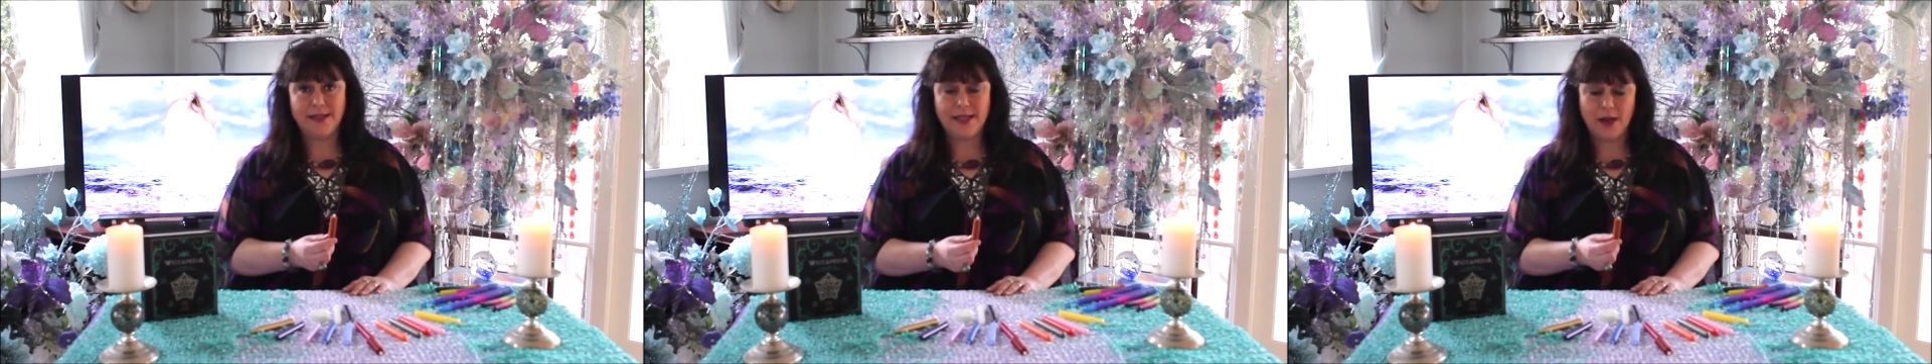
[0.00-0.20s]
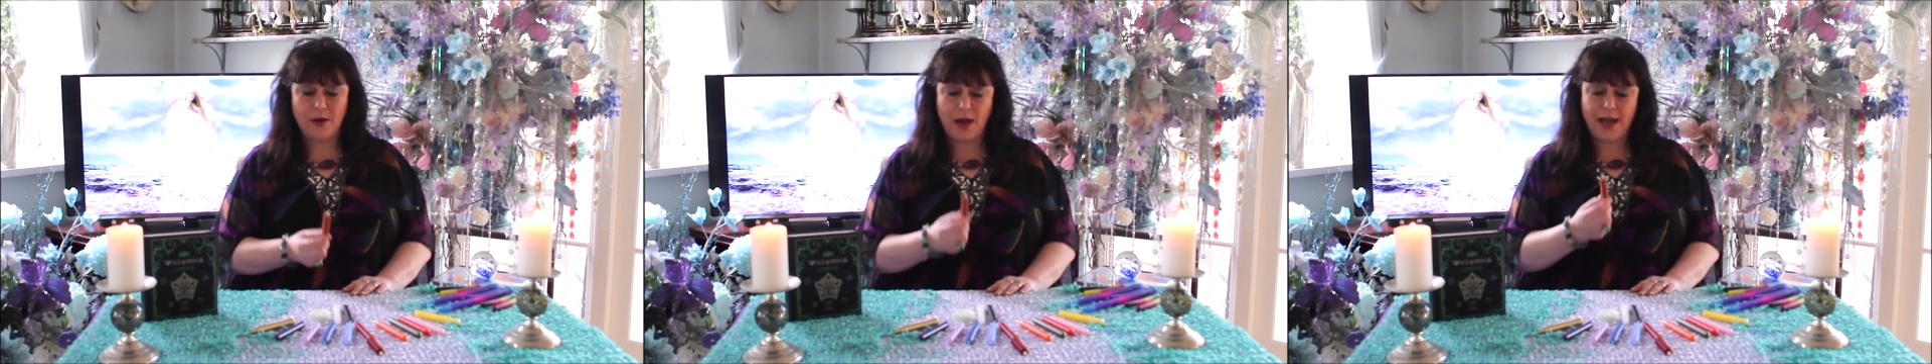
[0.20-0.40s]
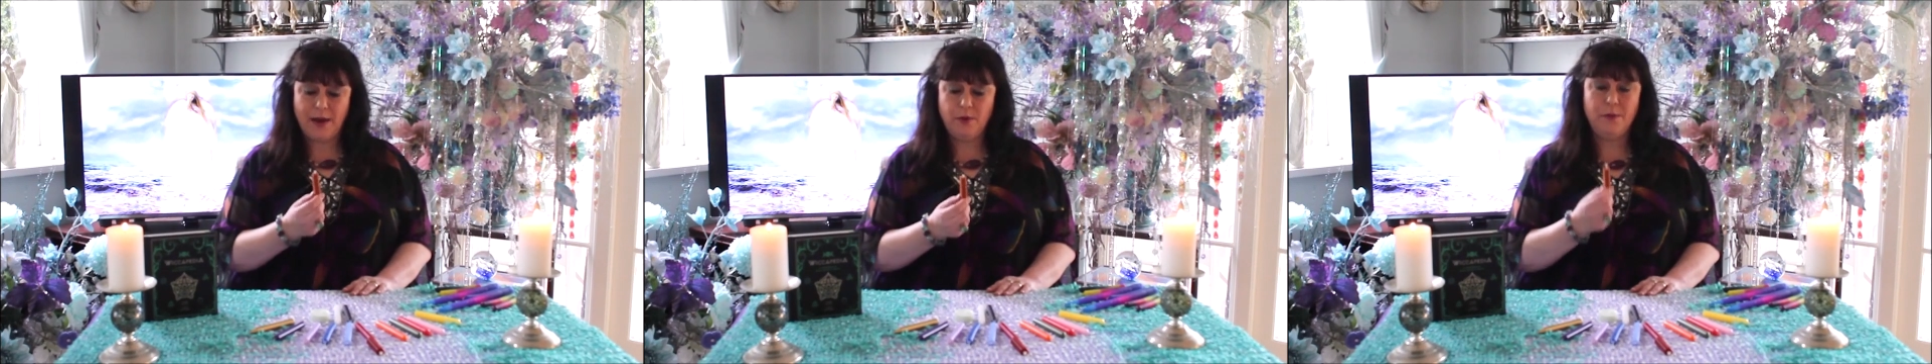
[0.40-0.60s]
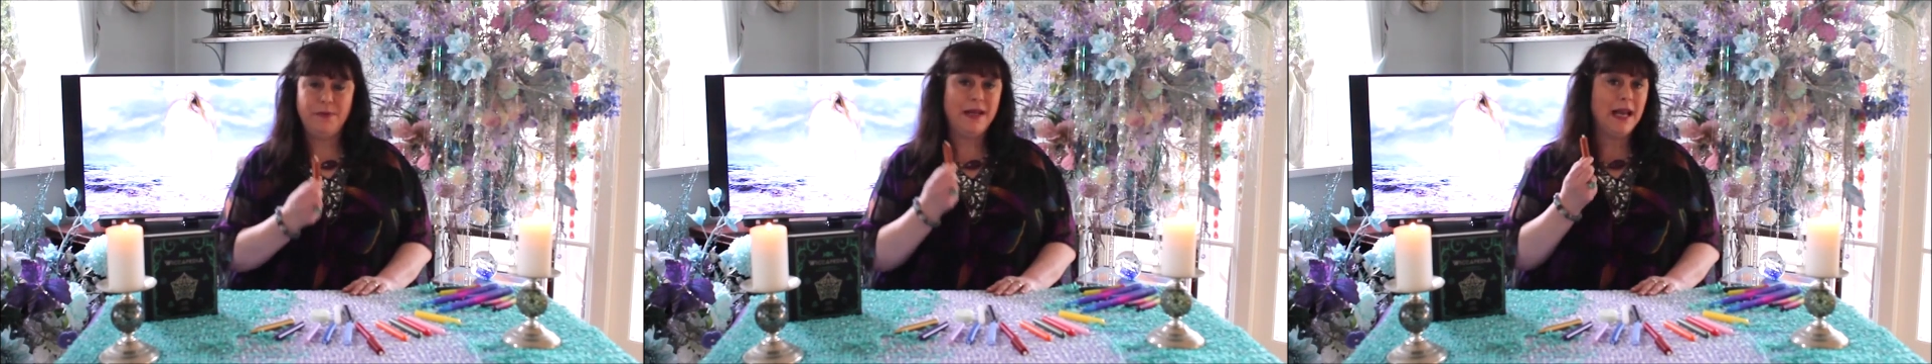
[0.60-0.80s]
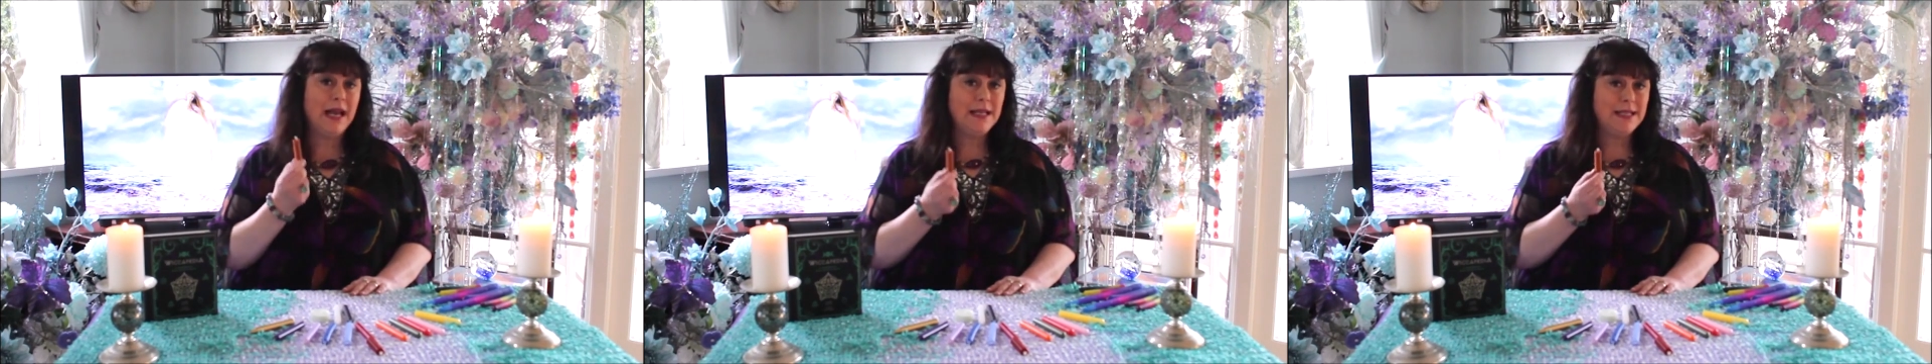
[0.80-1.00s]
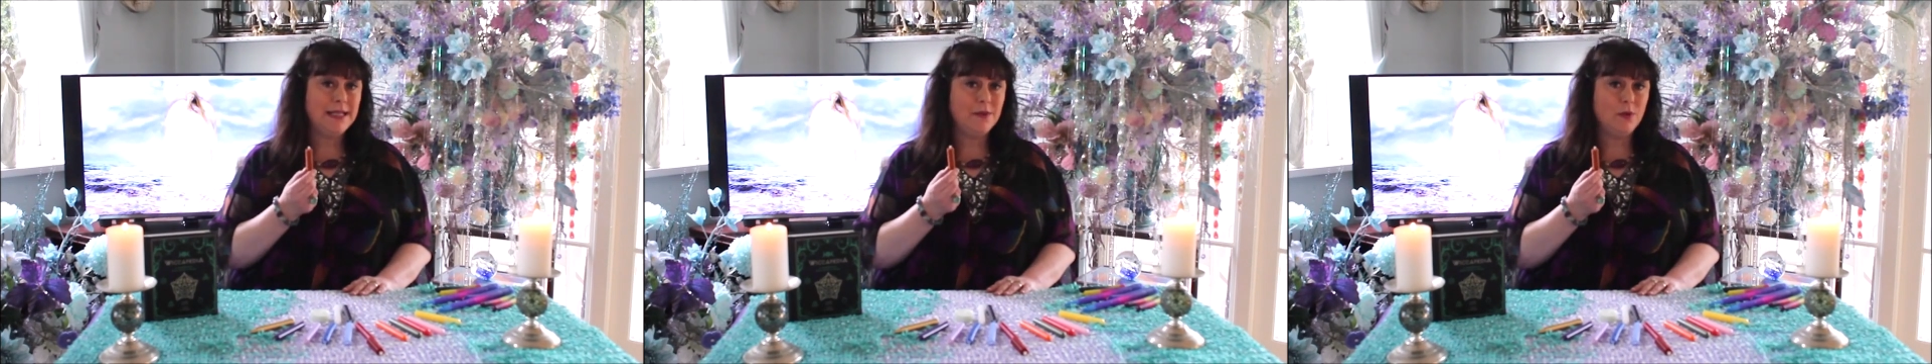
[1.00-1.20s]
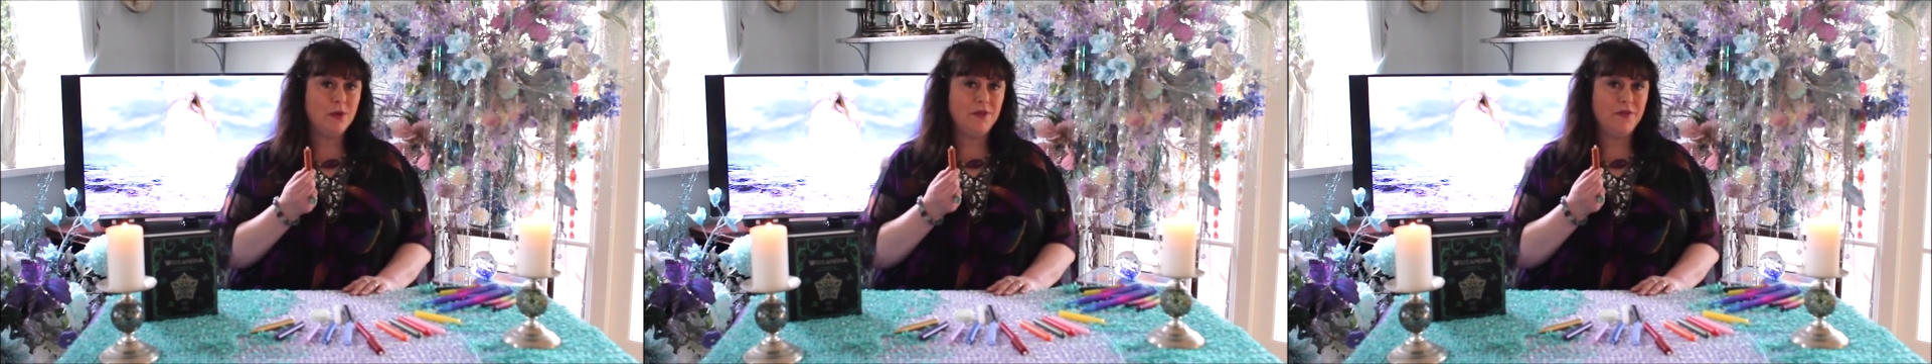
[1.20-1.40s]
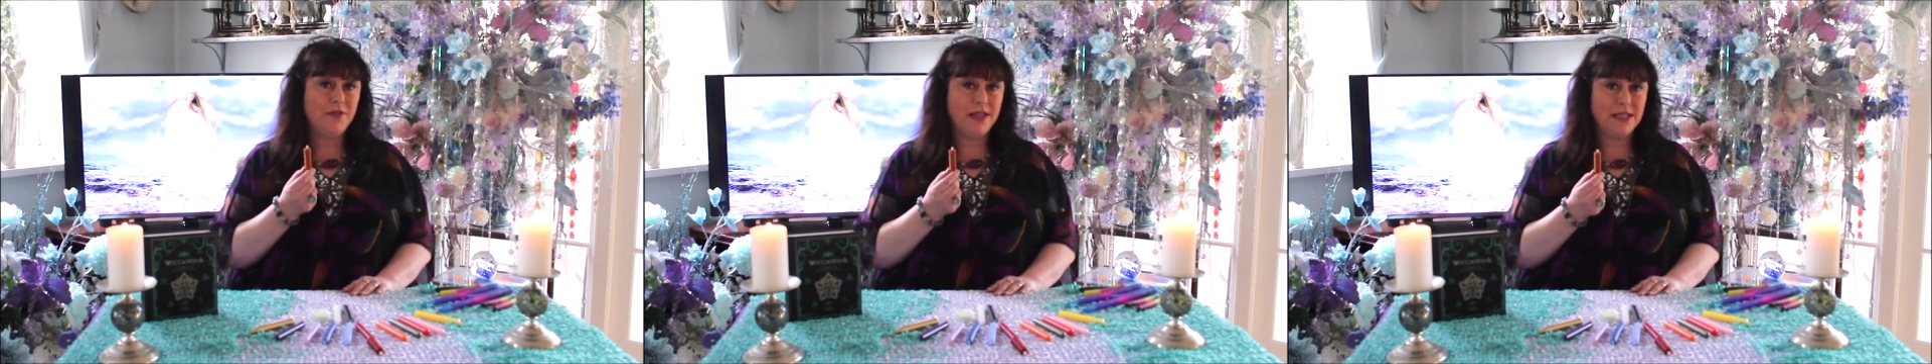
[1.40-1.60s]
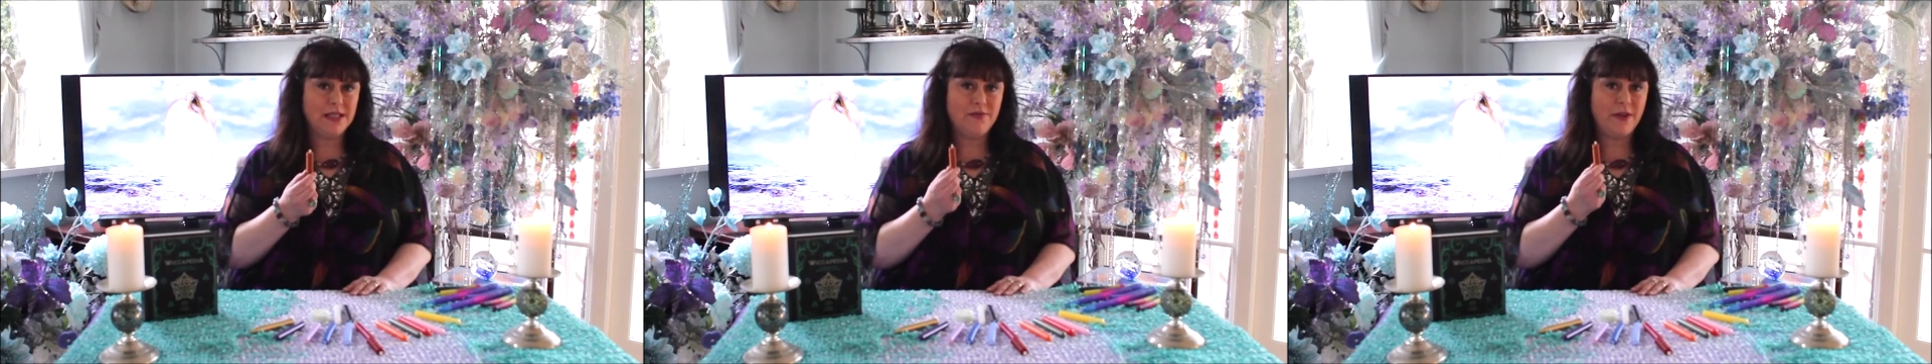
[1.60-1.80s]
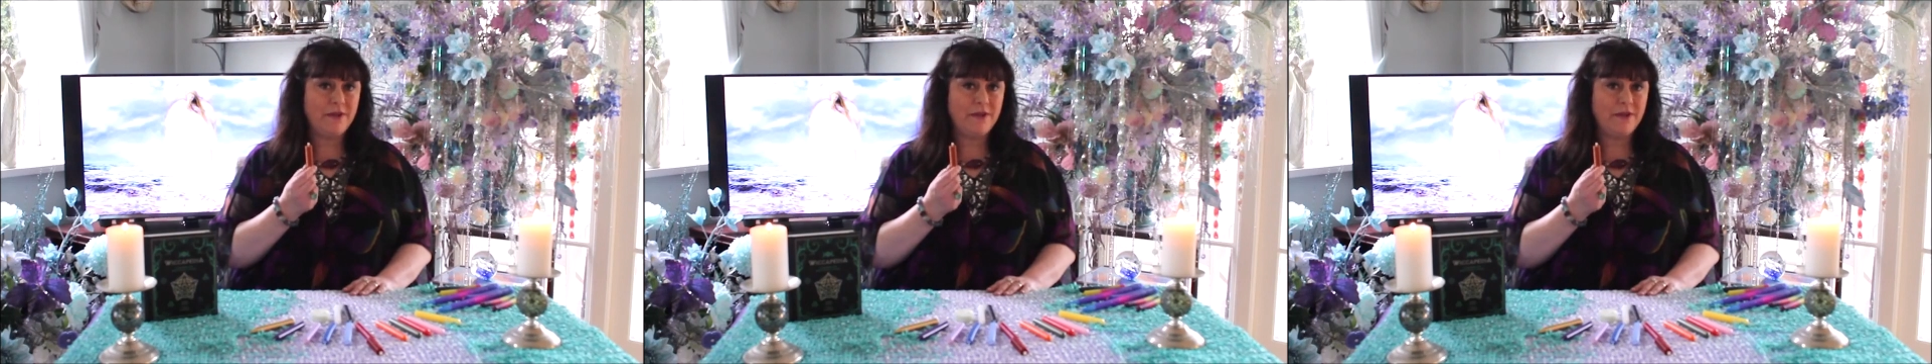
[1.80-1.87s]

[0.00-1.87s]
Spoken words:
So I will be lighting one of these